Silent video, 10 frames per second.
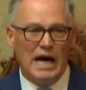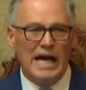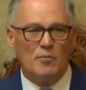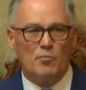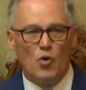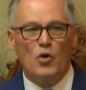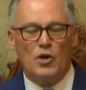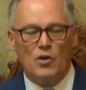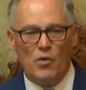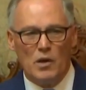I had a
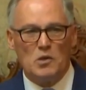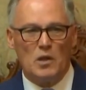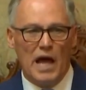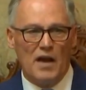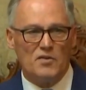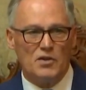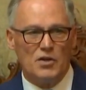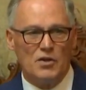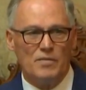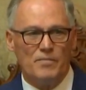broken wrist last
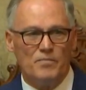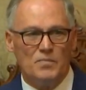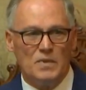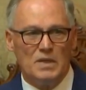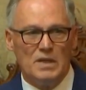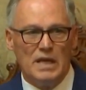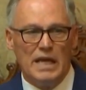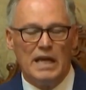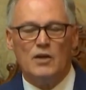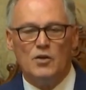year,
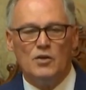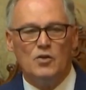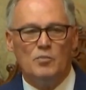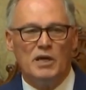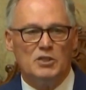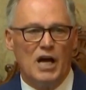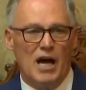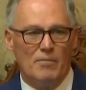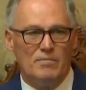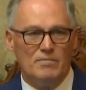and I couldn't do my
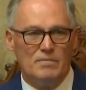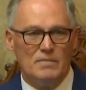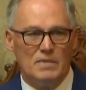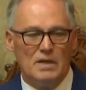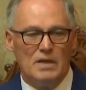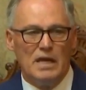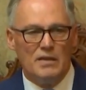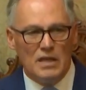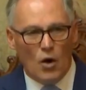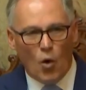job.
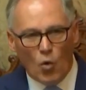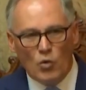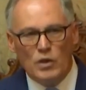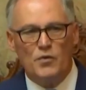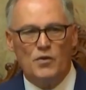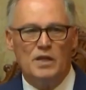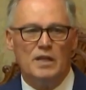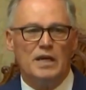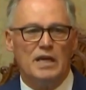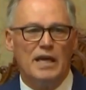And the only
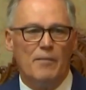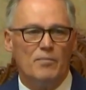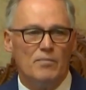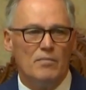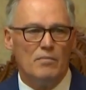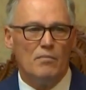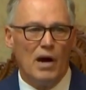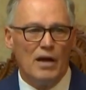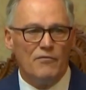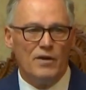thing that kept
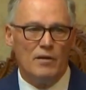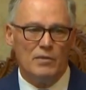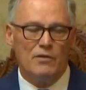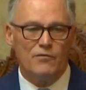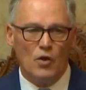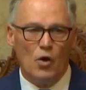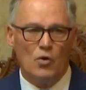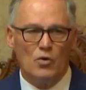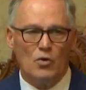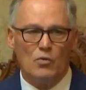my family
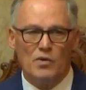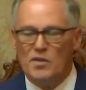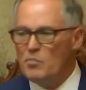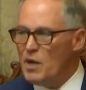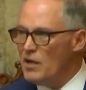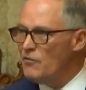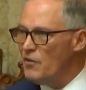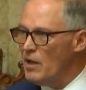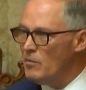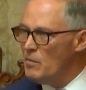afloat was the paid
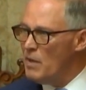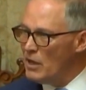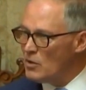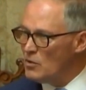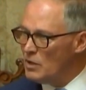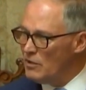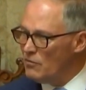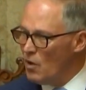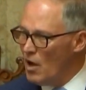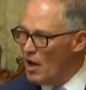family medical
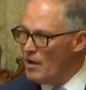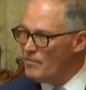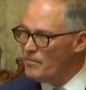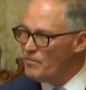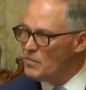leave law.